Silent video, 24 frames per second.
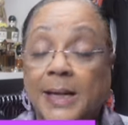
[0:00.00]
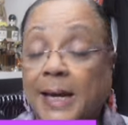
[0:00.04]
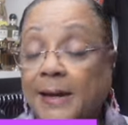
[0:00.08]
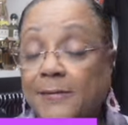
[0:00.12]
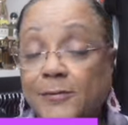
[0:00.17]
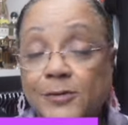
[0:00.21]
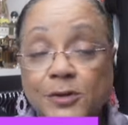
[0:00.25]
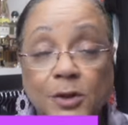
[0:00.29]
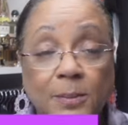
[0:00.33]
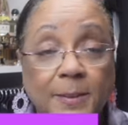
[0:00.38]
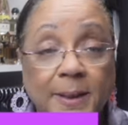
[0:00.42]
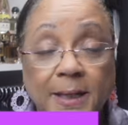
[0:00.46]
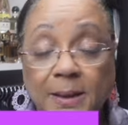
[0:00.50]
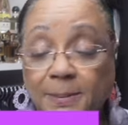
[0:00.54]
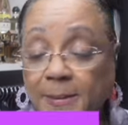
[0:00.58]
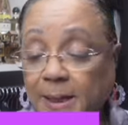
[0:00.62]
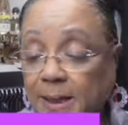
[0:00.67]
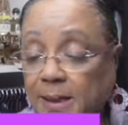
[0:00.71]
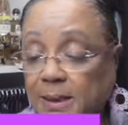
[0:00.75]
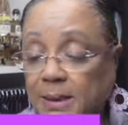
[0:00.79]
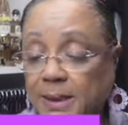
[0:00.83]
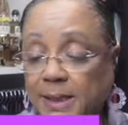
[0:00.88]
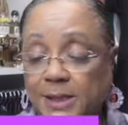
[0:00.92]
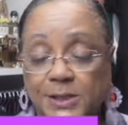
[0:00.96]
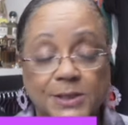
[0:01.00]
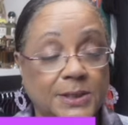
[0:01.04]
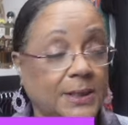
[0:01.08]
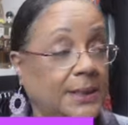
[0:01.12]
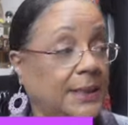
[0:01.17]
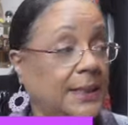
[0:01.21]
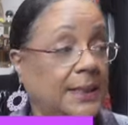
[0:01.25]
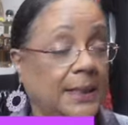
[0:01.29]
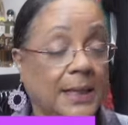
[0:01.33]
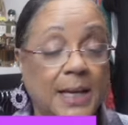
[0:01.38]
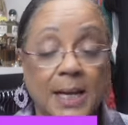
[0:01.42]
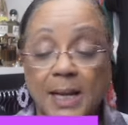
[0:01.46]
have so many in my collection
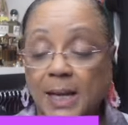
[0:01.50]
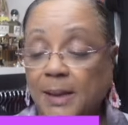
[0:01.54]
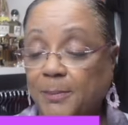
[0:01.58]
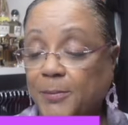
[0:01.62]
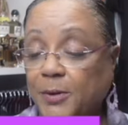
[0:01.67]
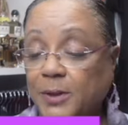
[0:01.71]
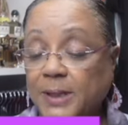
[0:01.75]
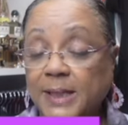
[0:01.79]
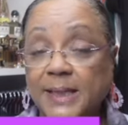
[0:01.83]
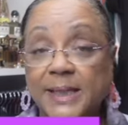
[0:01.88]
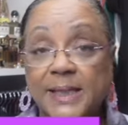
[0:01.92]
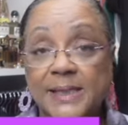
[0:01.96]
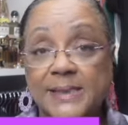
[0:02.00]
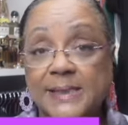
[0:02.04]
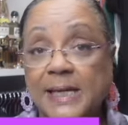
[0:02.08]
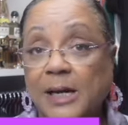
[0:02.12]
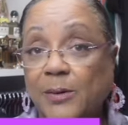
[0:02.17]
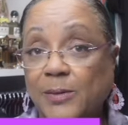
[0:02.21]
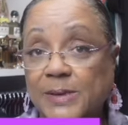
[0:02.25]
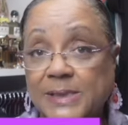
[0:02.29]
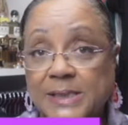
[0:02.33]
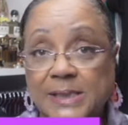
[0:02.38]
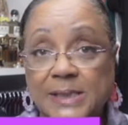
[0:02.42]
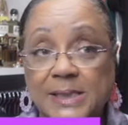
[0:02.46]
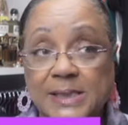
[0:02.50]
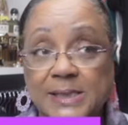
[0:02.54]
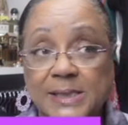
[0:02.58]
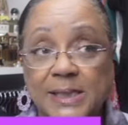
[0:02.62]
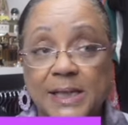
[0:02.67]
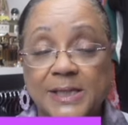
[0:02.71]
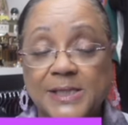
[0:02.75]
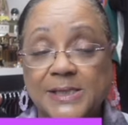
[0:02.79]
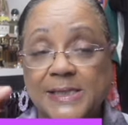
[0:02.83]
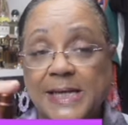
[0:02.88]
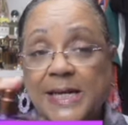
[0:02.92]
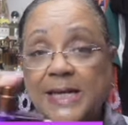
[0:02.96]
that pulling these out was easy.
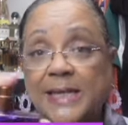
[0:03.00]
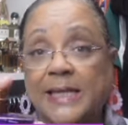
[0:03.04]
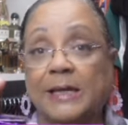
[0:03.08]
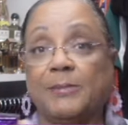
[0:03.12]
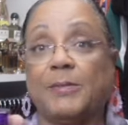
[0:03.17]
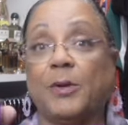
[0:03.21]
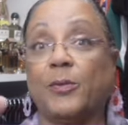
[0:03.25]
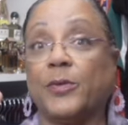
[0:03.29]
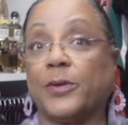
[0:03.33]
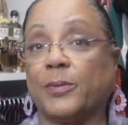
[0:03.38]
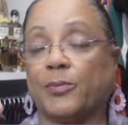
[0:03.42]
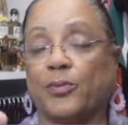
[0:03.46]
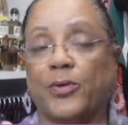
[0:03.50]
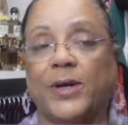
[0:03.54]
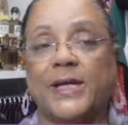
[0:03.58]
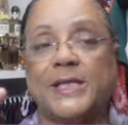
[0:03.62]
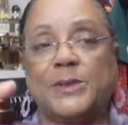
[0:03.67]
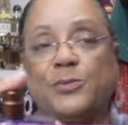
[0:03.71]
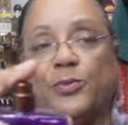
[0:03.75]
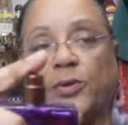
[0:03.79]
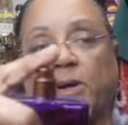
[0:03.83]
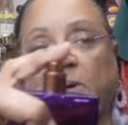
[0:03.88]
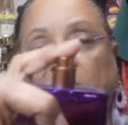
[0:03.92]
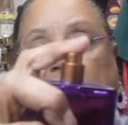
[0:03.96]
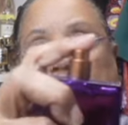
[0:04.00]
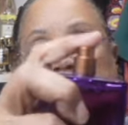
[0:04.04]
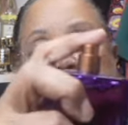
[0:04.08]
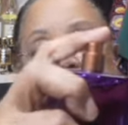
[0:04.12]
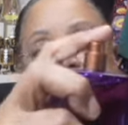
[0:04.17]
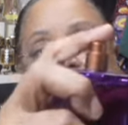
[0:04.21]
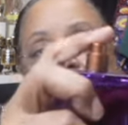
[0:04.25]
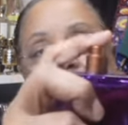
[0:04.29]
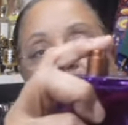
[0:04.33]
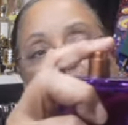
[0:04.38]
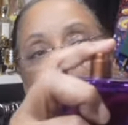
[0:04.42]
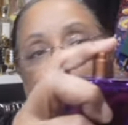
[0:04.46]
I just had to think about where the price point
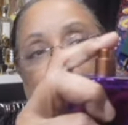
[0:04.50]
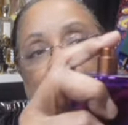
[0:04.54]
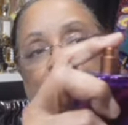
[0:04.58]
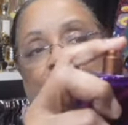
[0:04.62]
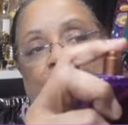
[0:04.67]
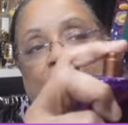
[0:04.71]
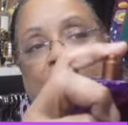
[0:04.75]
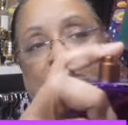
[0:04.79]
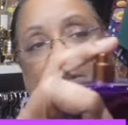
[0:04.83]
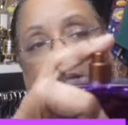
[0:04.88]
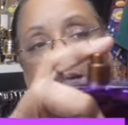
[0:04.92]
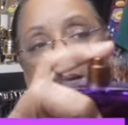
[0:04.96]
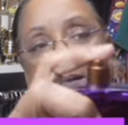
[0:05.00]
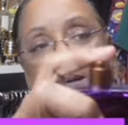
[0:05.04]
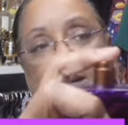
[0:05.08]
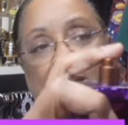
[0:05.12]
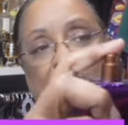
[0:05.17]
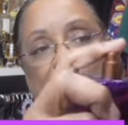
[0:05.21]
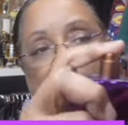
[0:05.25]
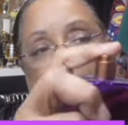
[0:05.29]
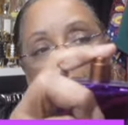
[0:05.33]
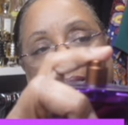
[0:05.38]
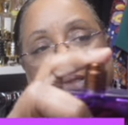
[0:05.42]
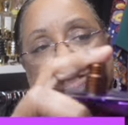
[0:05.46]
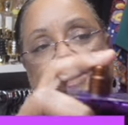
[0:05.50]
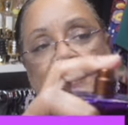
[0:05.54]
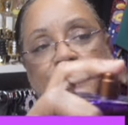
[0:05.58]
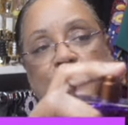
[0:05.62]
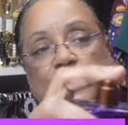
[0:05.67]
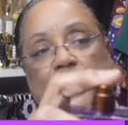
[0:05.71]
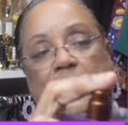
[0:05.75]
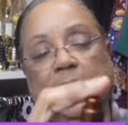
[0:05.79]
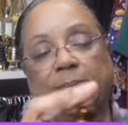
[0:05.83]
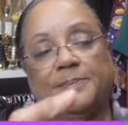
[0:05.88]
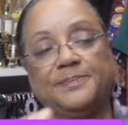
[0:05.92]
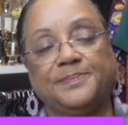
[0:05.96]
was. But this
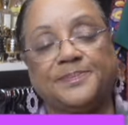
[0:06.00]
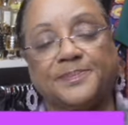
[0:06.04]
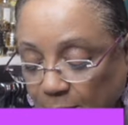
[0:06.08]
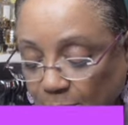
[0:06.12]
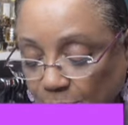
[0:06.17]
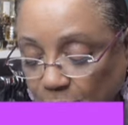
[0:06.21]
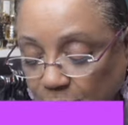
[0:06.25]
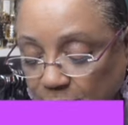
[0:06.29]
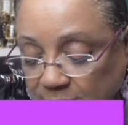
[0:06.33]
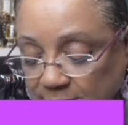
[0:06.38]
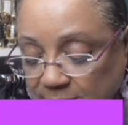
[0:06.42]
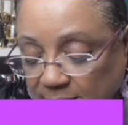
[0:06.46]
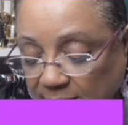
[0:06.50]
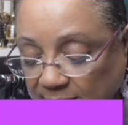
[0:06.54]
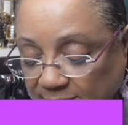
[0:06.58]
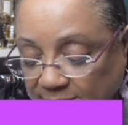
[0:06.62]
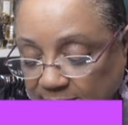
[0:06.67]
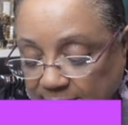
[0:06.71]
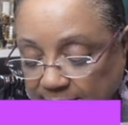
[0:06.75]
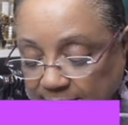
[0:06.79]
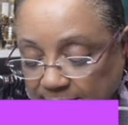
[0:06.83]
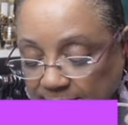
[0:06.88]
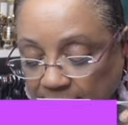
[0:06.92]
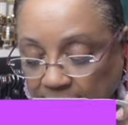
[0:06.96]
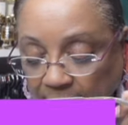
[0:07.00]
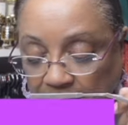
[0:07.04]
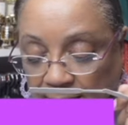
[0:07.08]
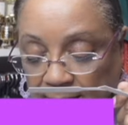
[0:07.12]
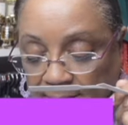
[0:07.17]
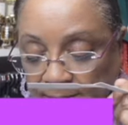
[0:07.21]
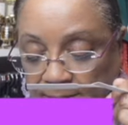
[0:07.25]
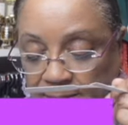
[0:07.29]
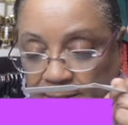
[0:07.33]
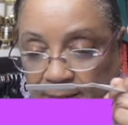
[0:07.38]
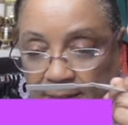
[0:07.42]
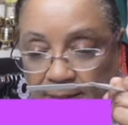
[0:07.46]
one looks lovely.
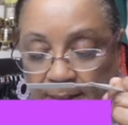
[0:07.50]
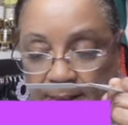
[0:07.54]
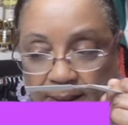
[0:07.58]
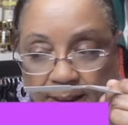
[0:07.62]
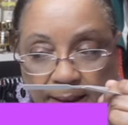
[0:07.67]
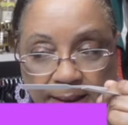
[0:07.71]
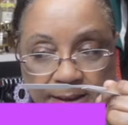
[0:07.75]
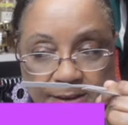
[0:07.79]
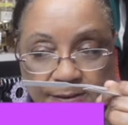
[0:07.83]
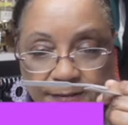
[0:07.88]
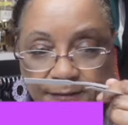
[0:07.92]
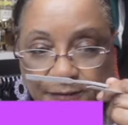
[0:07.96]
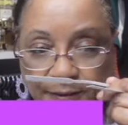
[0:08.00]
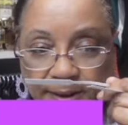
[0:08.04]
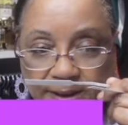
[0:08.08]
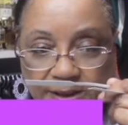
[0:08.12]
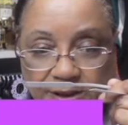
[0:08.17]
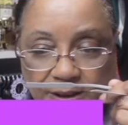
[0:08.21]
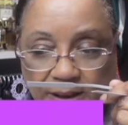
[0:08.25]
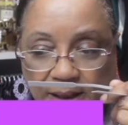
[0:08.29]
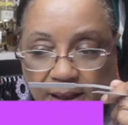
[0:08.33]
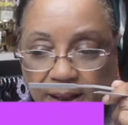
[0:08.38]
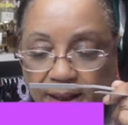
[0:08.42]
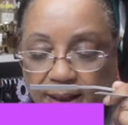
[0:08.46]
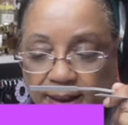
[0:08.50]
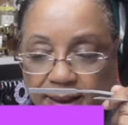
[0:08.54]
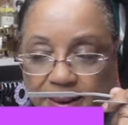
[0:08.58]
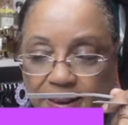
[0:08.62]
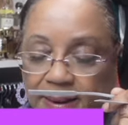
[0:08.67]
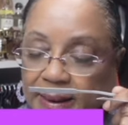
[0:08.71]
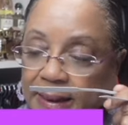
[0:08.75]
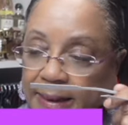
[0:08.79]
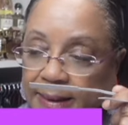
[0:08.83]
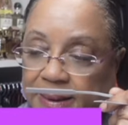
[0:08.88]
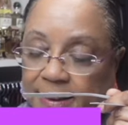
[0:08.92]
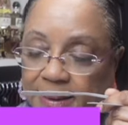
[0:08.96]
It's French
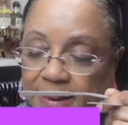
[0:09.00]
line.